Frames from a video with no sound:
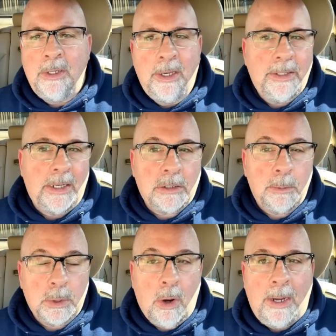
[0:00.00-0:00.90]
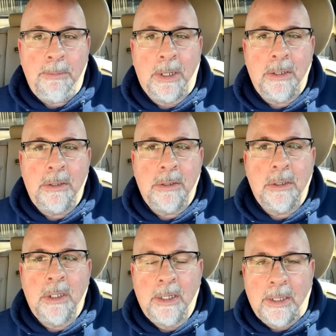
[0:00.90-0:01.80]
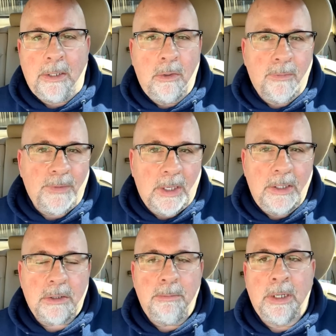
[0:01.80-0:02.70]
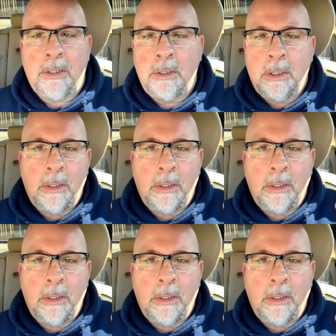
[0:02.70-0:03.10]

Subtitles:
hit that subscribe button, hit that notification bell